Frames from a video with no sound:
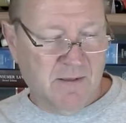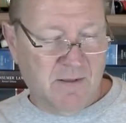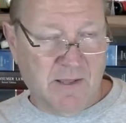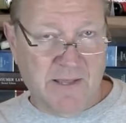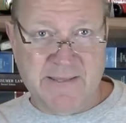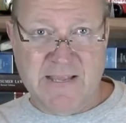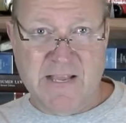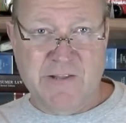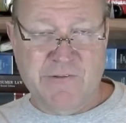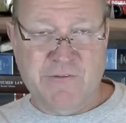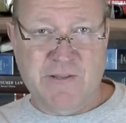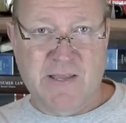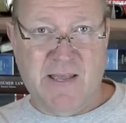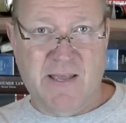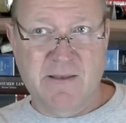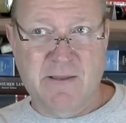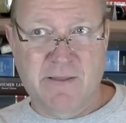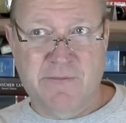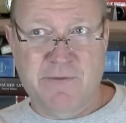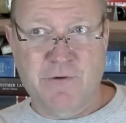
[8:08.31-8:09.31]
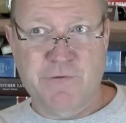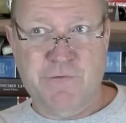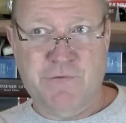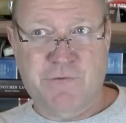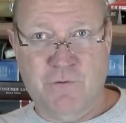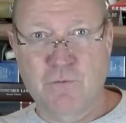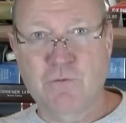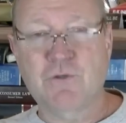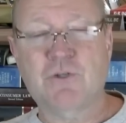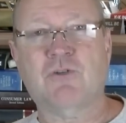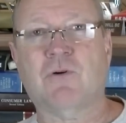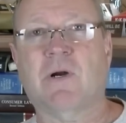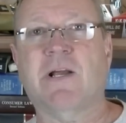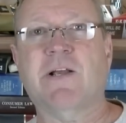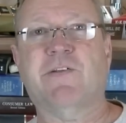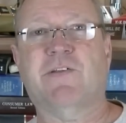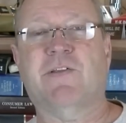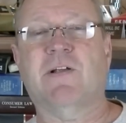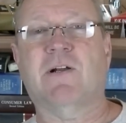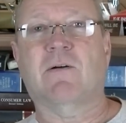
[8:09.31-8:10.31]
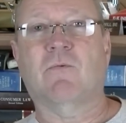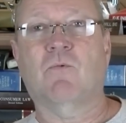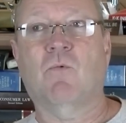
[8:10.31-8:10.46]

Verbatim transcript: Like I said, there's two strikes there.